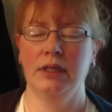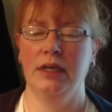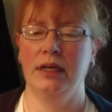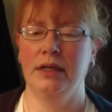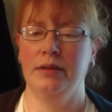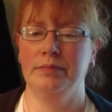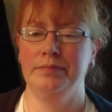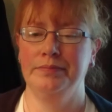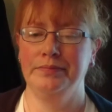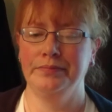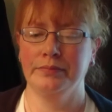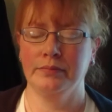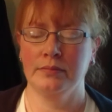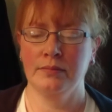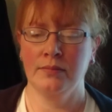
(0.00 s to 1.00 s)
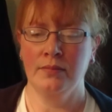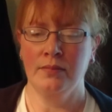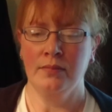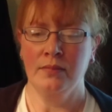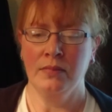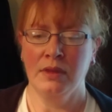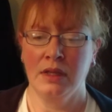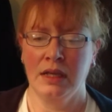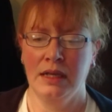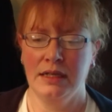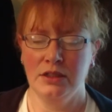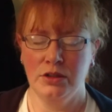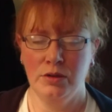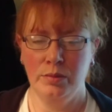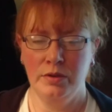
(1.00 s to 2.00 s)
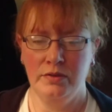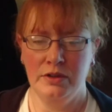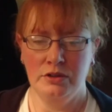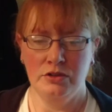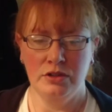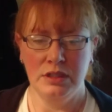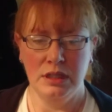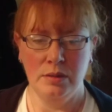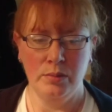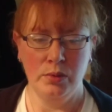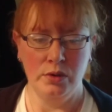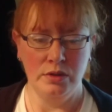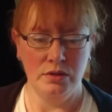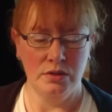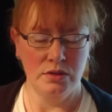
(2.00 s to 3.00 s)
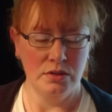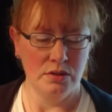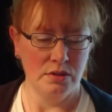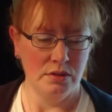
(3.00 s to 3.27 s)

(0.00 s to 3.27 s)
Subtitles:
Had a couple of interesting points